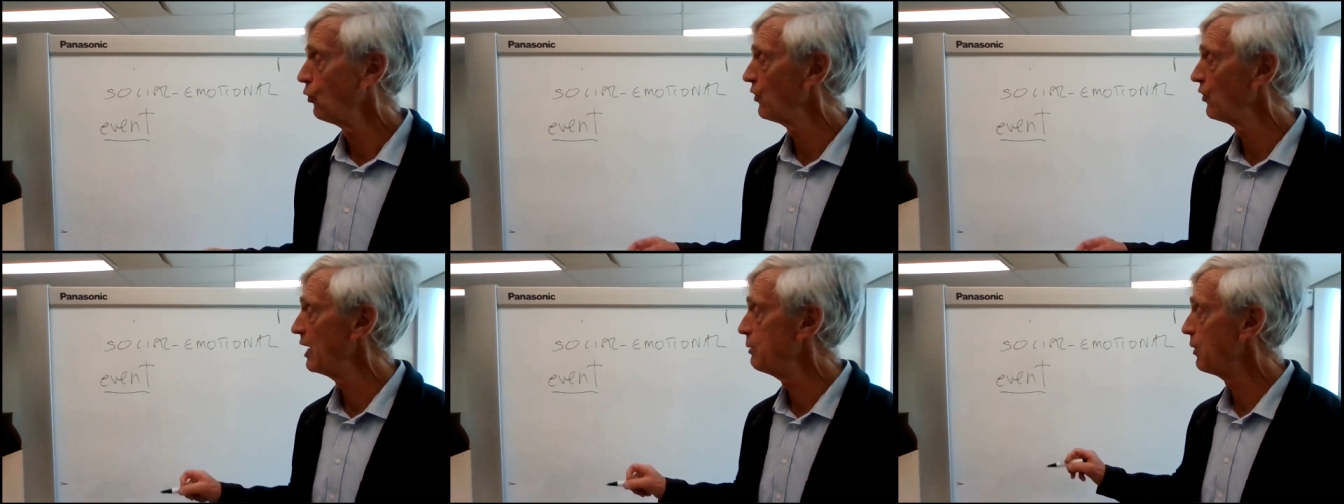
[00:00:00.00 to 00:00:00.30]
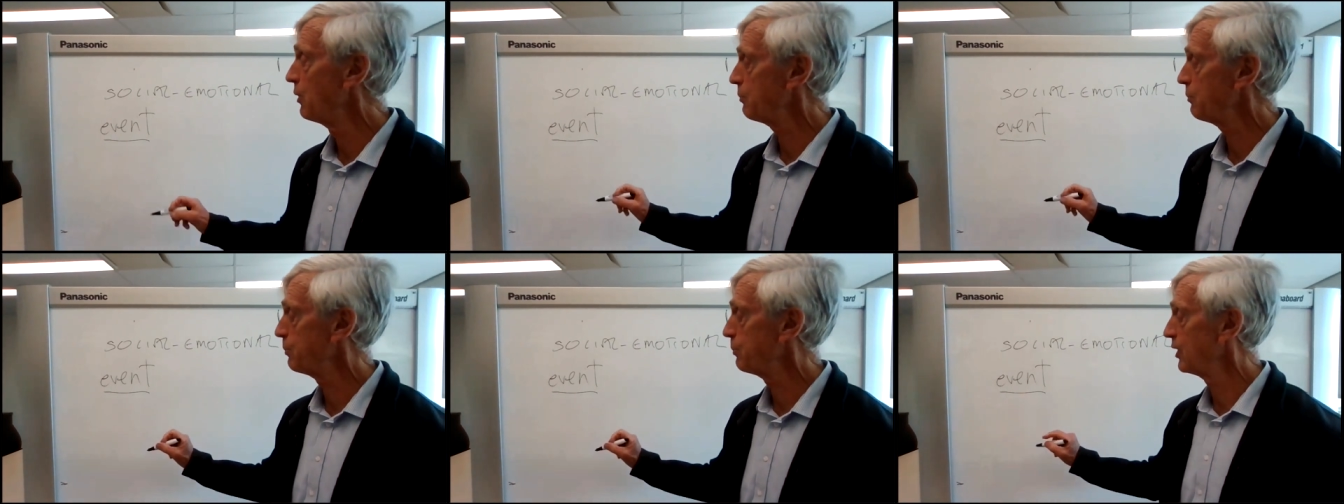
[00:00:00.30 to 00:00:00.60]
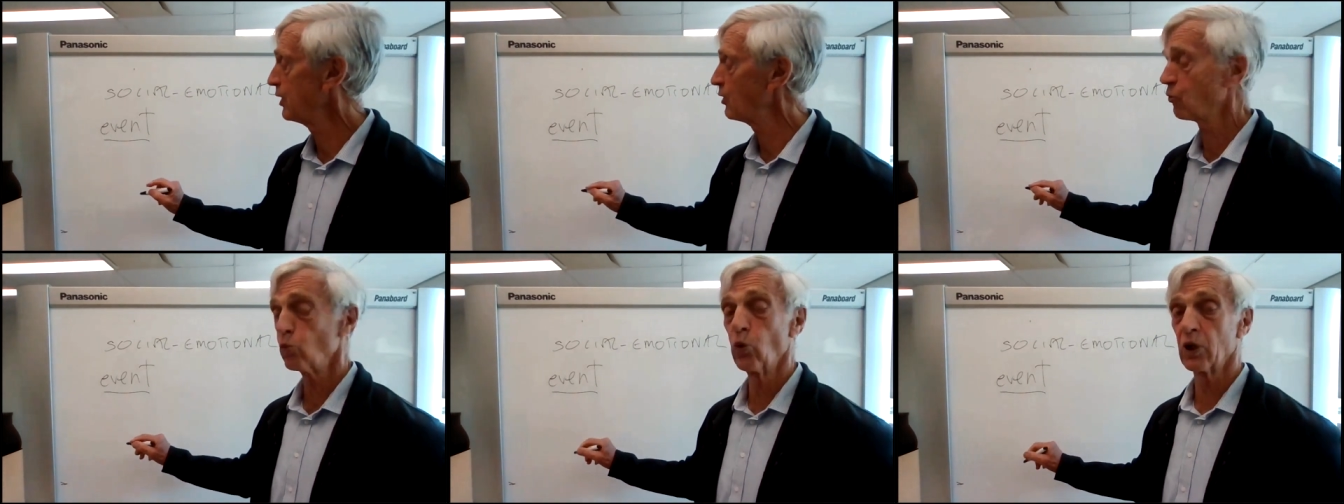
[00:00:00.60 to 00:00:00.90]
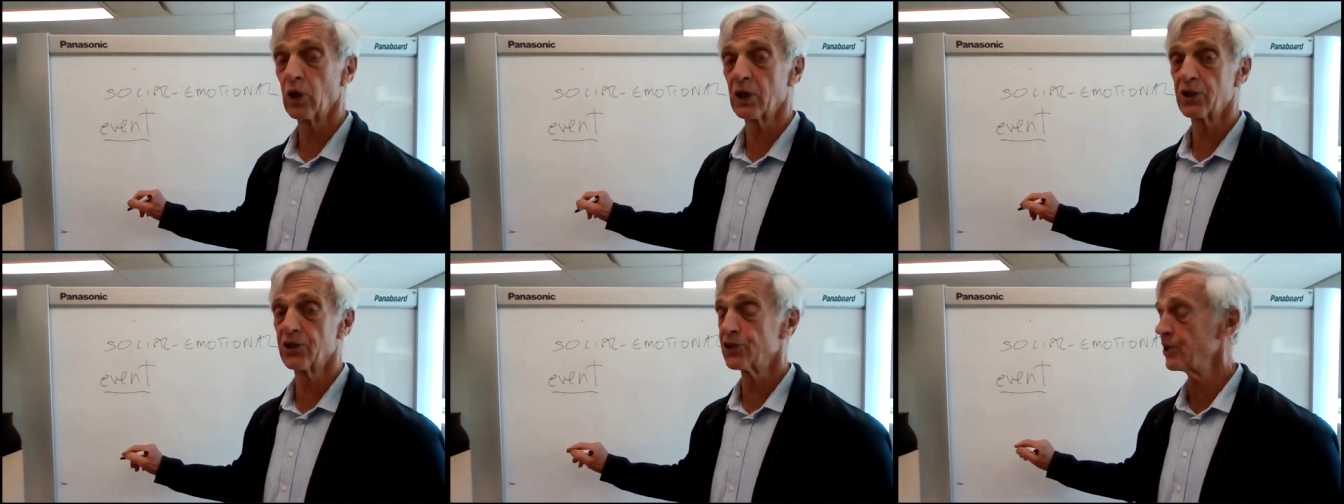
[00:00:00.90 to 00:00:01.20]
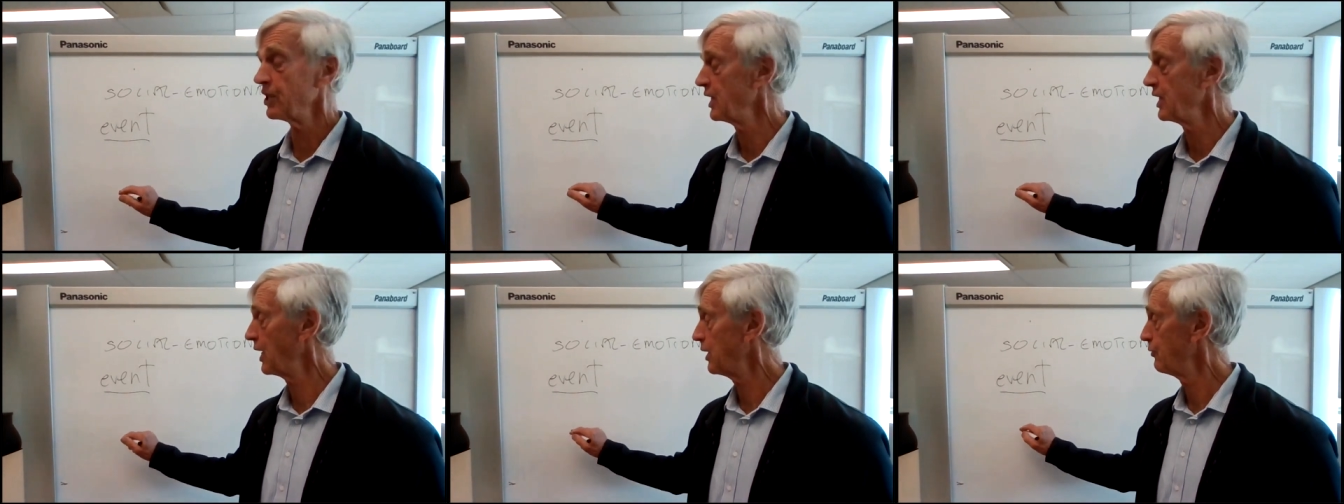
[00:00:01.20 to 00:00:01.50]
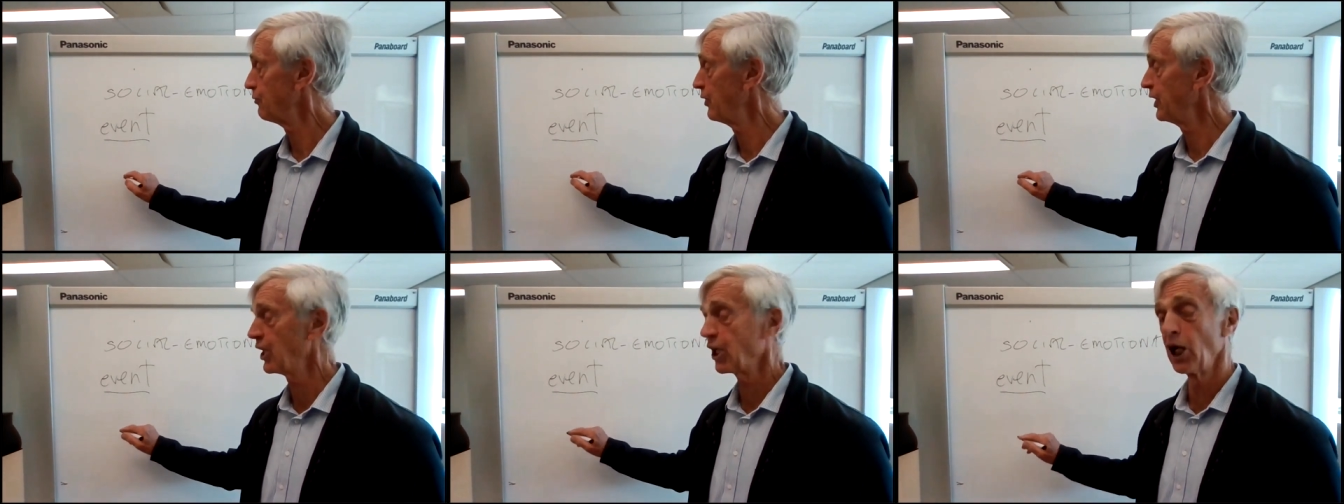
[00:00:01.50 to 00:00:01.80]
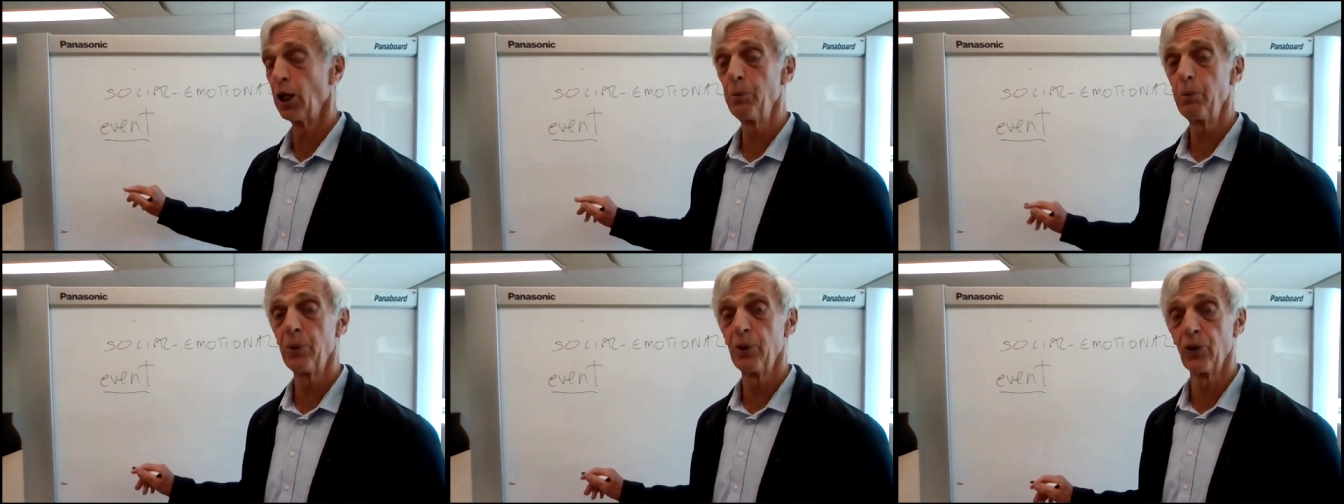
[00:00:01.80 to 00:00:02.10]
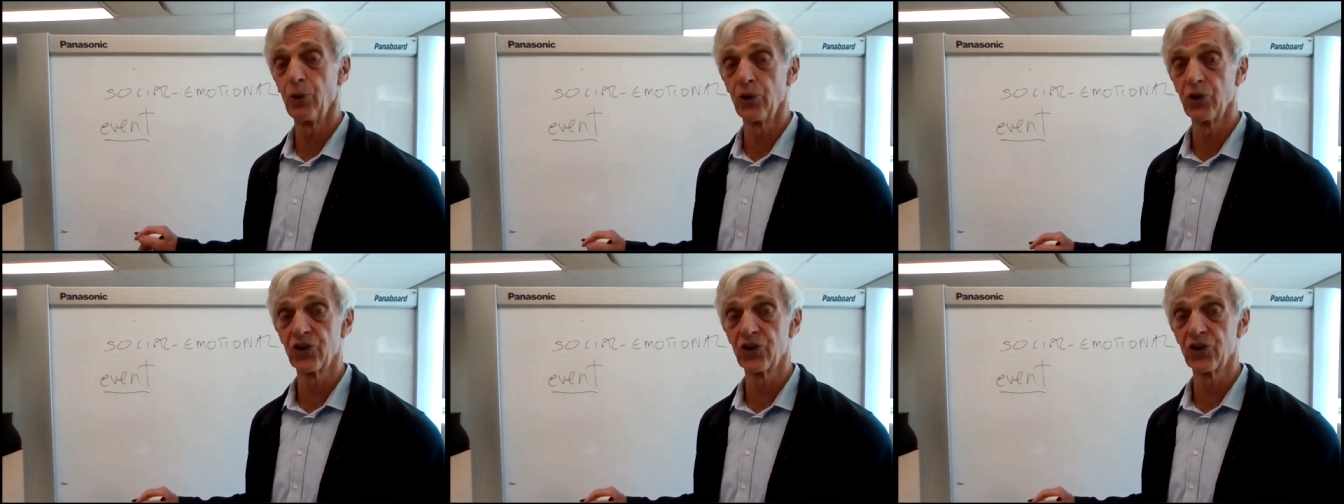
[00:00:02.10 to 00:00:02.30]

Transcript: Or they might be what C. Henry Kempe,